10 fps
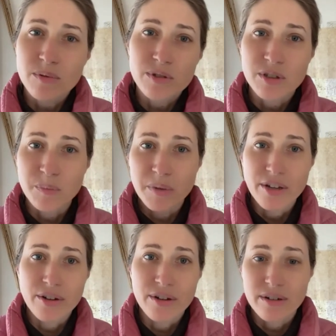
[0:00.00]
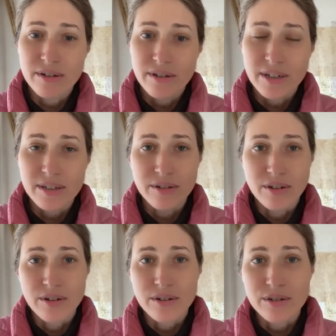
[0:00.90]
this will just be
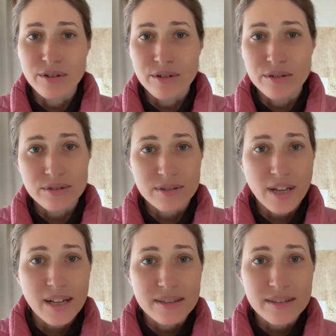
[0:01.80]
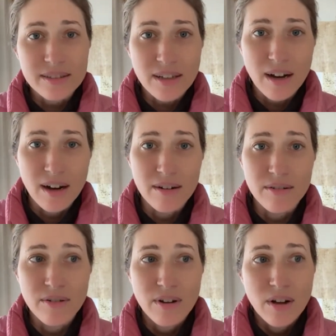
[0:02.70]
your sense
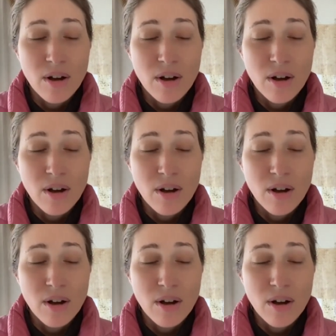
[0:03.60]
of